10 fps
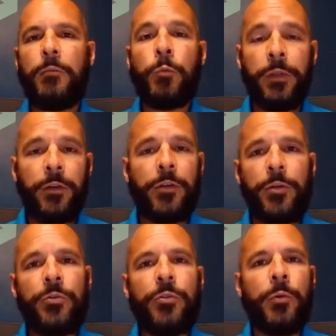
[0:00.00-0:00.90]
when they're
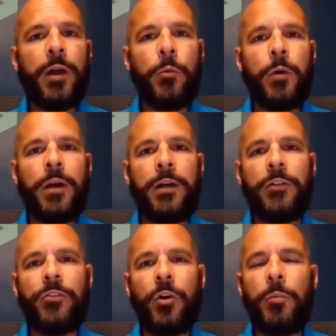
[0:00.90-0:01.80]
used the right way.
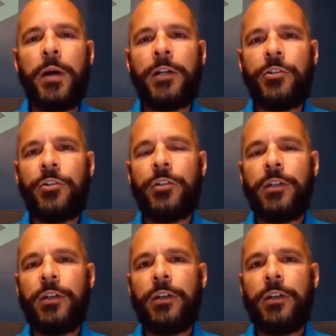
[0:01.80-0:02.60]
And so much